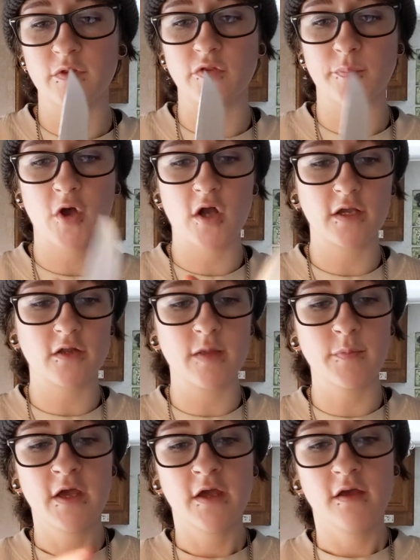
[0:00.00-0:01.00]
without the pocket
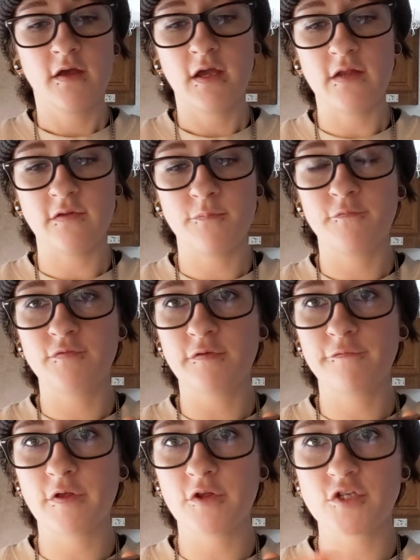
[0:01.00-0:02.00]
clip. And the, the
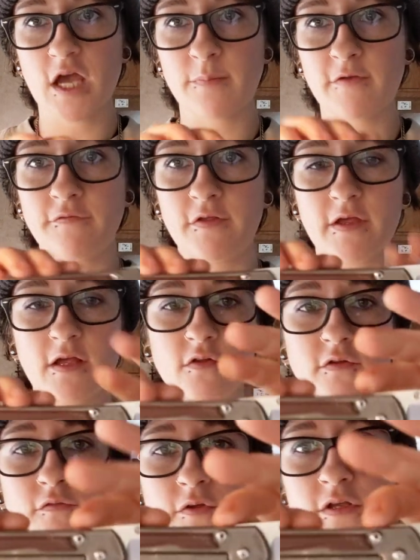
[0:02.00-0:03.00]
filler tab, I feel like it
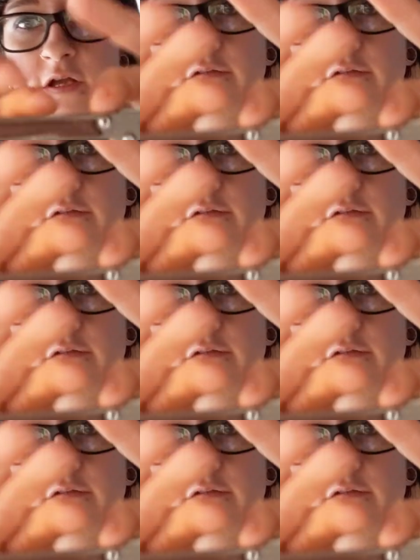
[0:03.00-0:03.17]
looks really